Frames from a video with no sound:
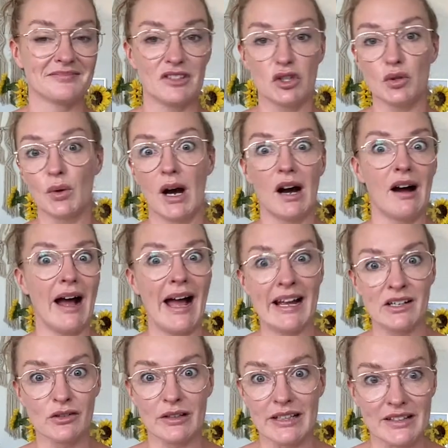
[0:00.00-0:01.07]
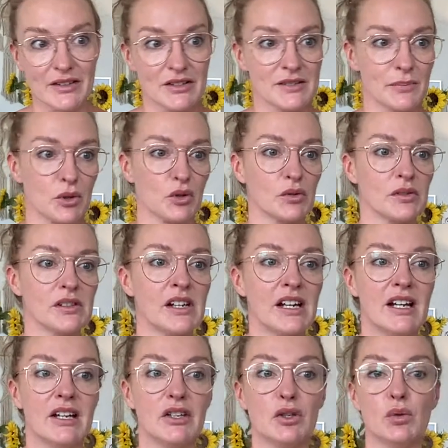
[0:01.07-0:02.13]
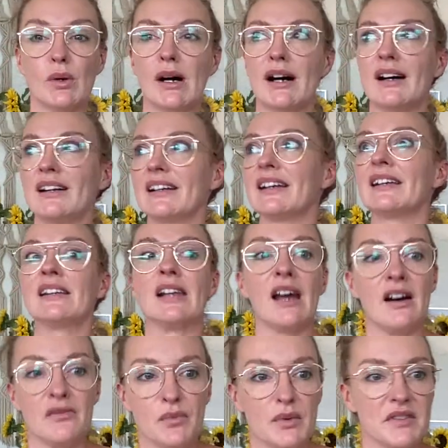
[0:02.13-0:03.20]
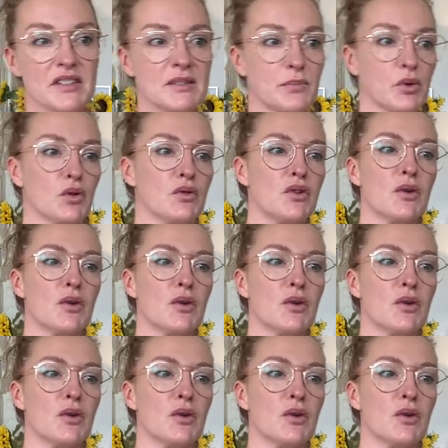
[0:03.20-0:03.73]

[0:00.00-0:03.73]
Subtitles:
You are angry at the spoon. You are in love with the spoon.